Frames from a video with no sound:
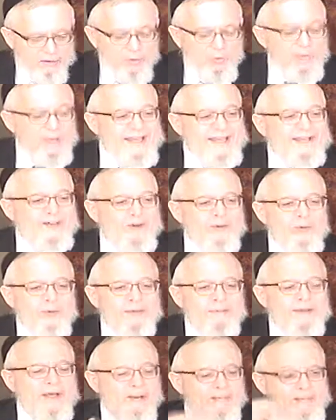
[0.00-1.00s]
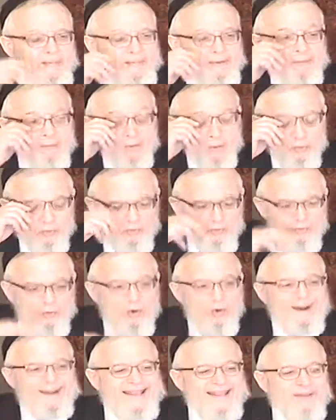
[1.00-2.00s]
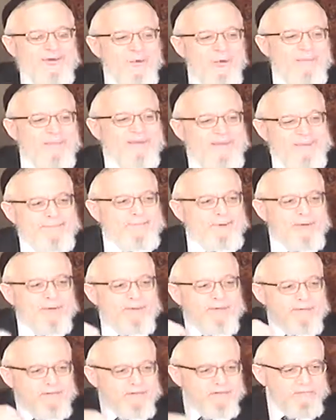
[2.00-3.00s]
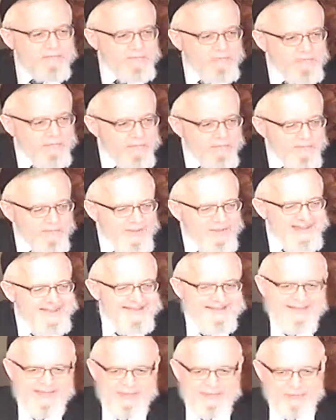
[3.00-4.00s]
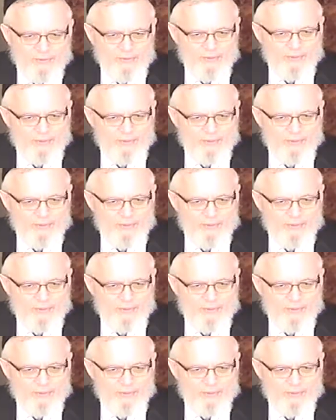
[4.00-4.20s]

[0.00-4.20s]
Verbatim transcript: where did we become a people? We were born into a people in slavery.